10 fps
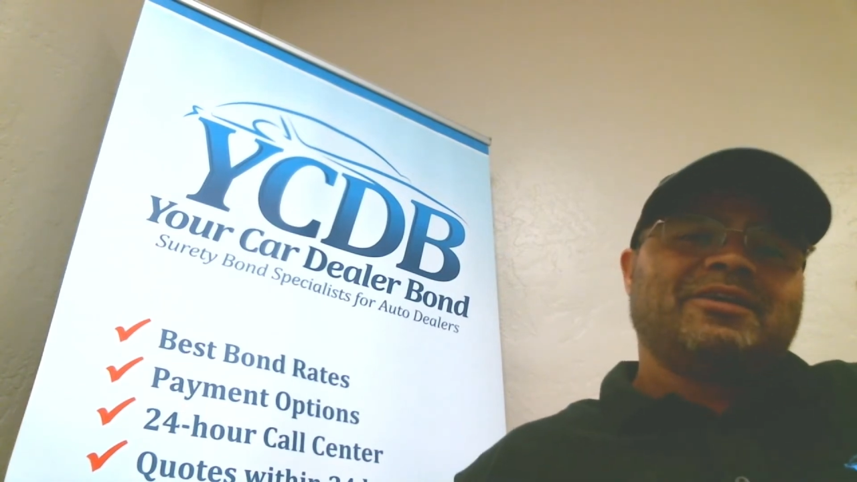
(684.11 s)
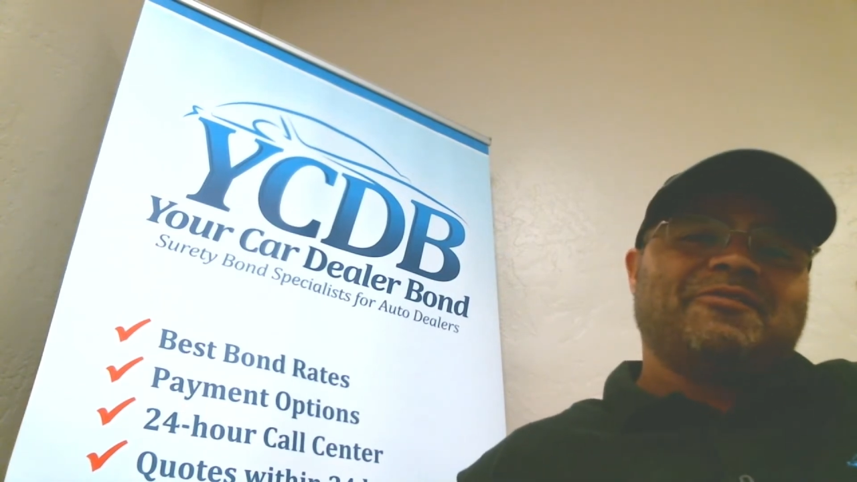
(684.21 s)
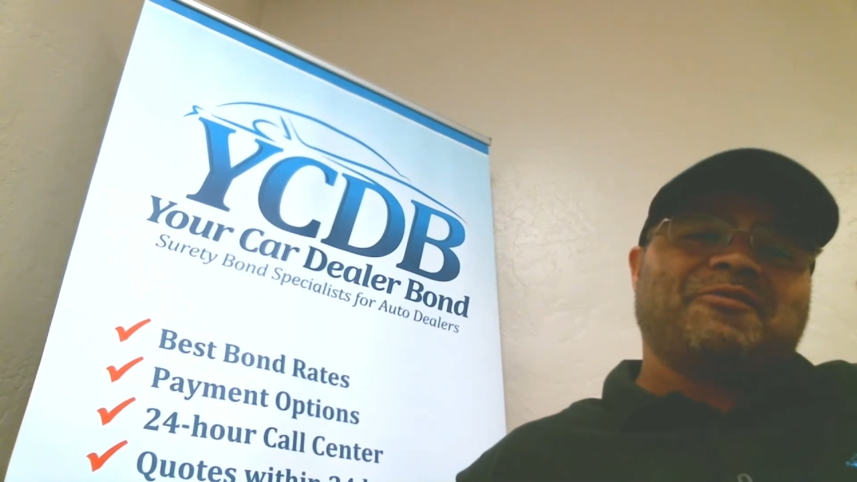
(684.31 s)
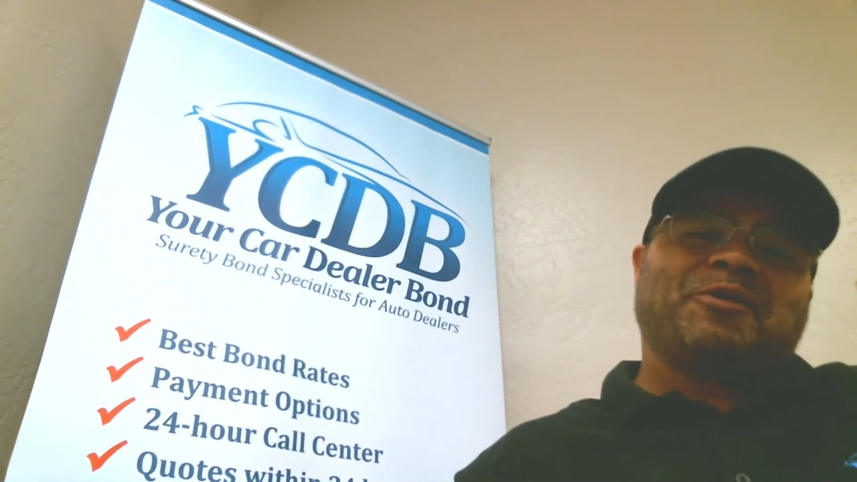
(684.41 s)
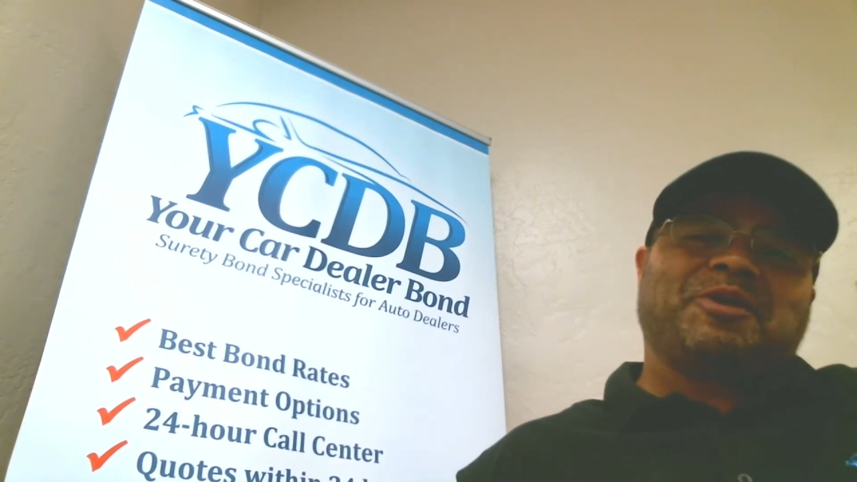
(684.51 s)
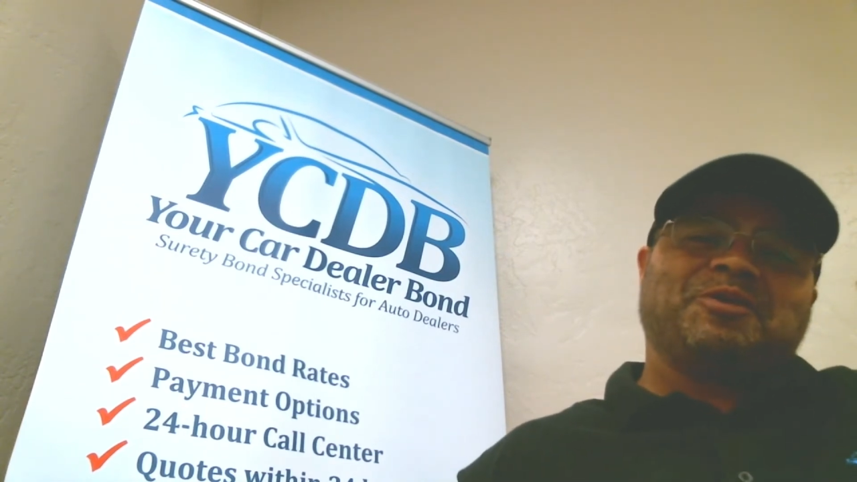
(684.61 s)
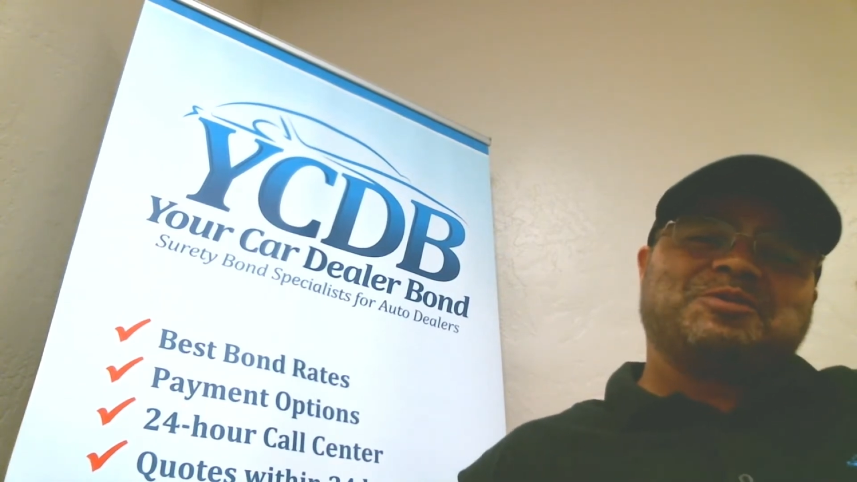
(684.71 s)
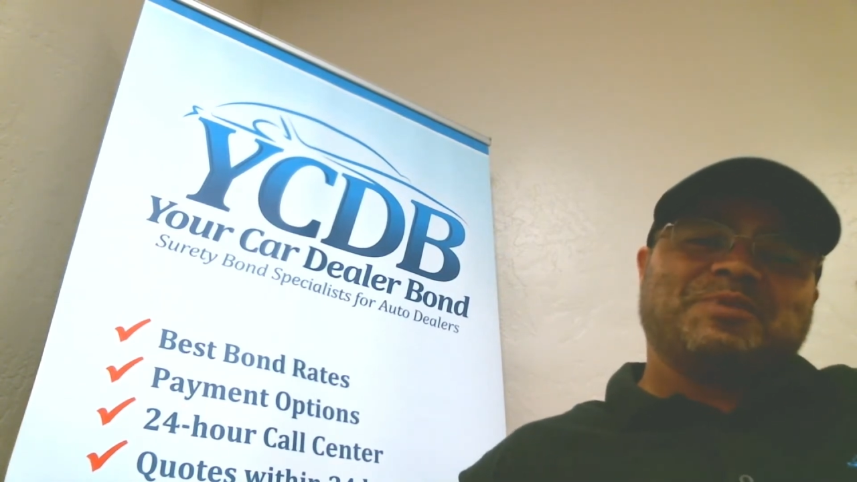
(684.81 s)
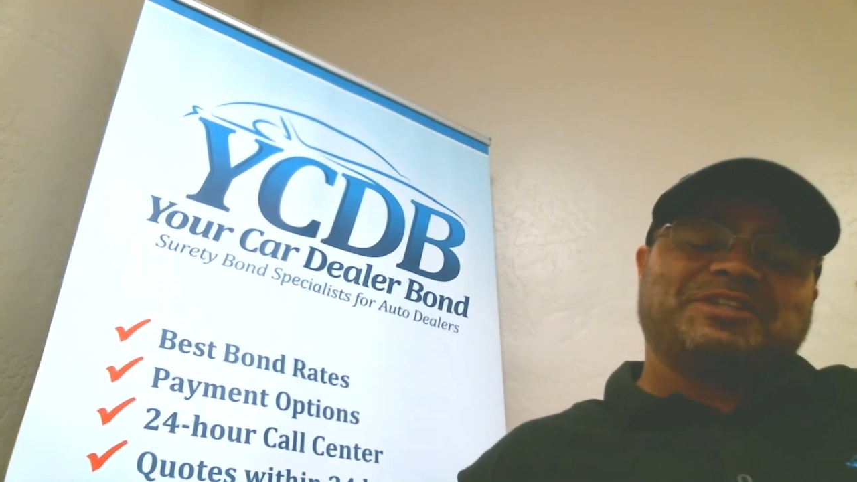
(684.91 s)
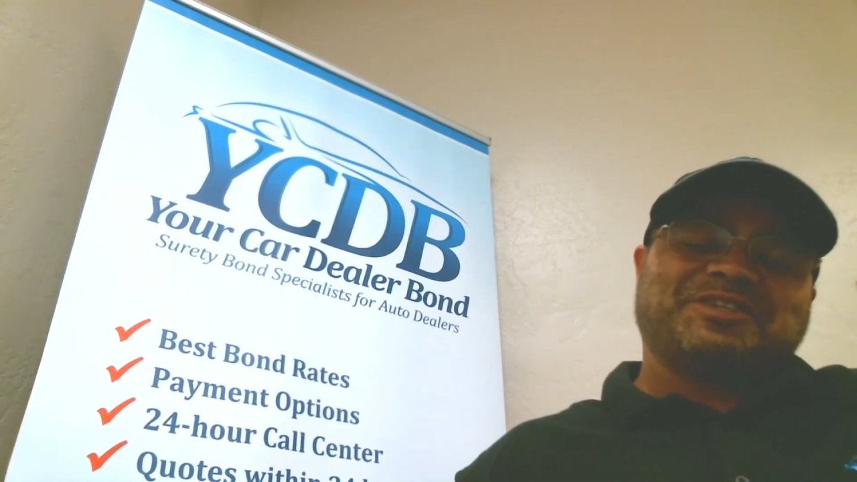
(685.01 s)
for you
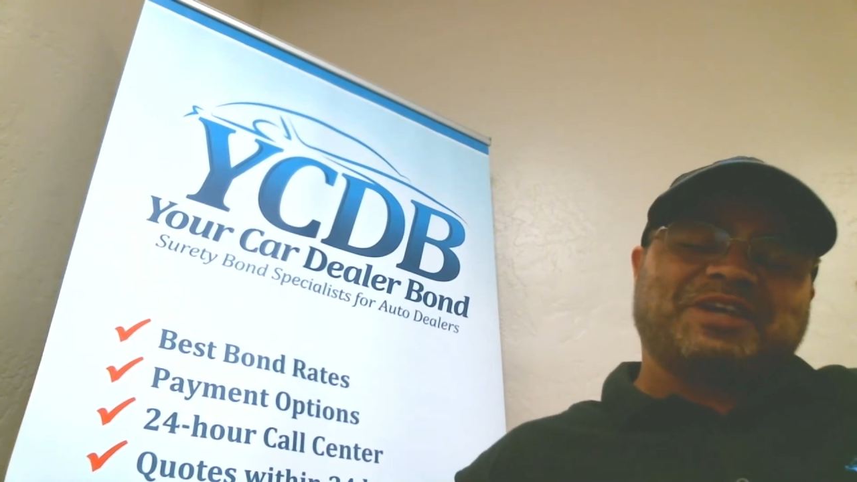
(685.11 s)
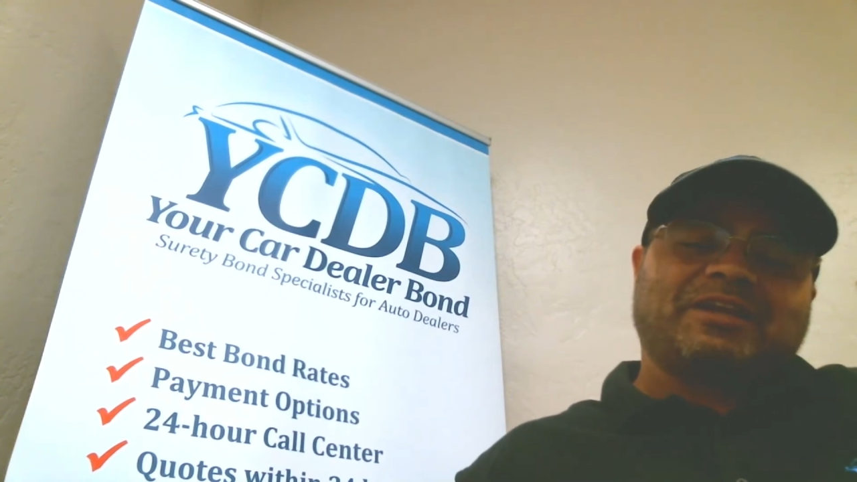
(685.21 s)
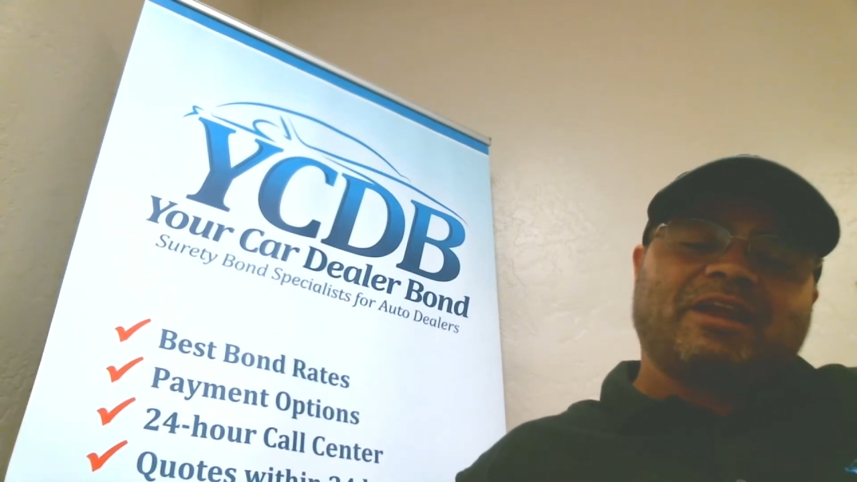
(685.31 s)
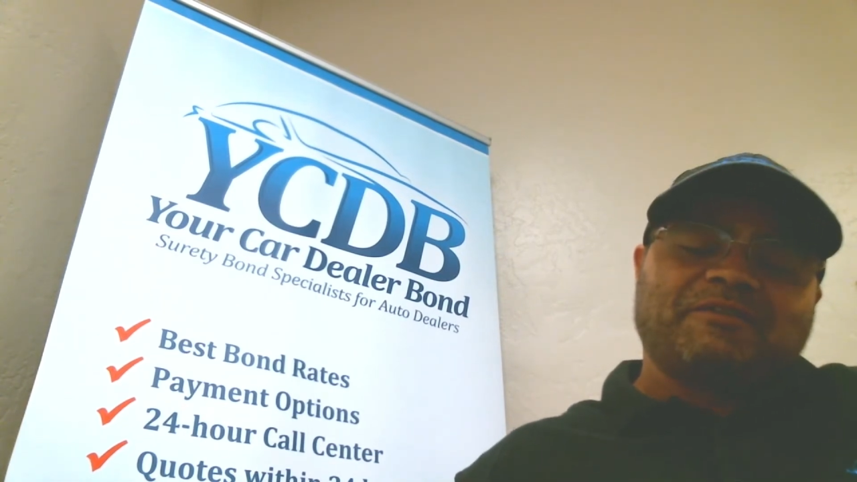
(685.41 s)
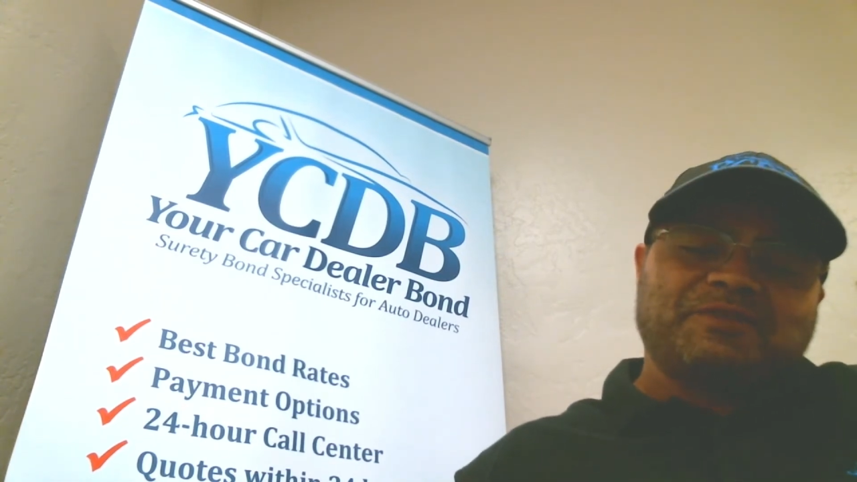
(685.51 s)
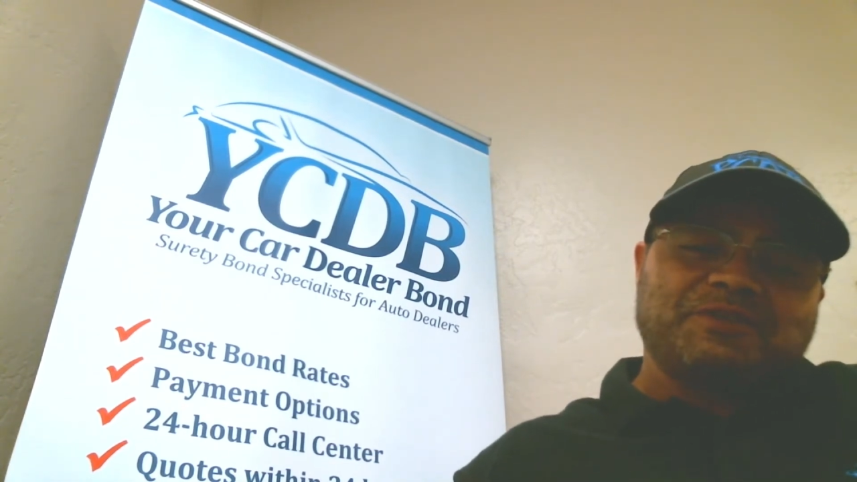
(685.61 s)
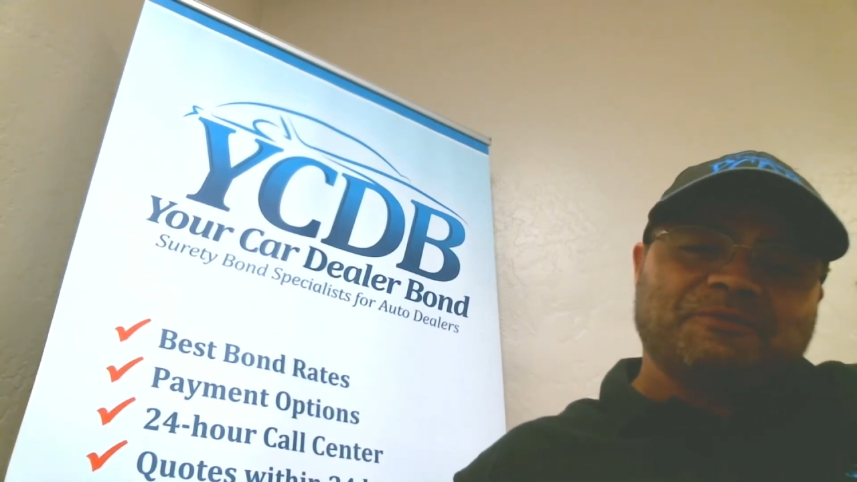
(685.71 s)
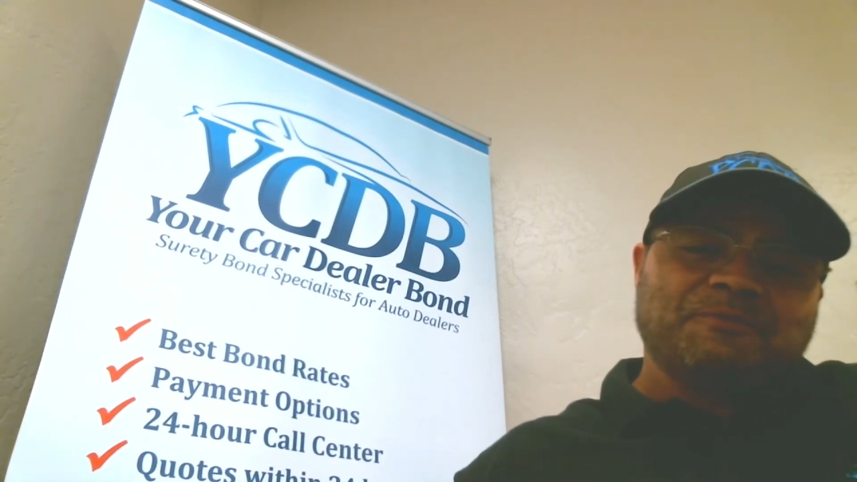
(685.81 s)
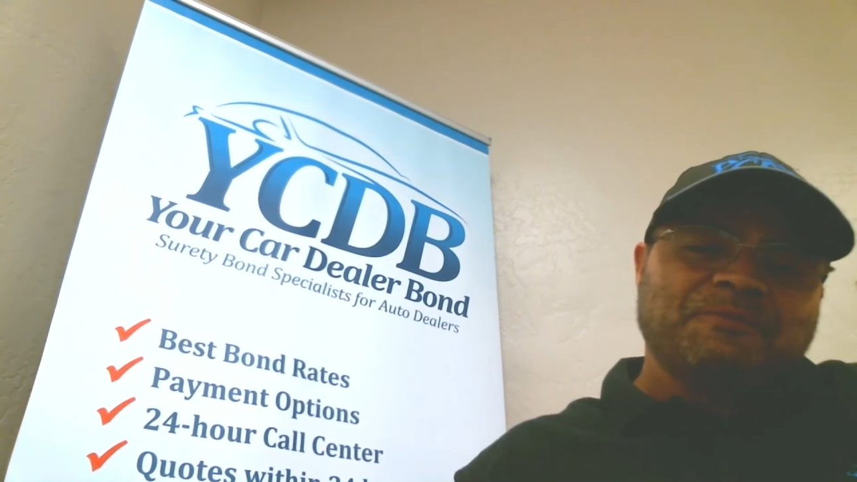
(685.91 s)
as much as I'd love to.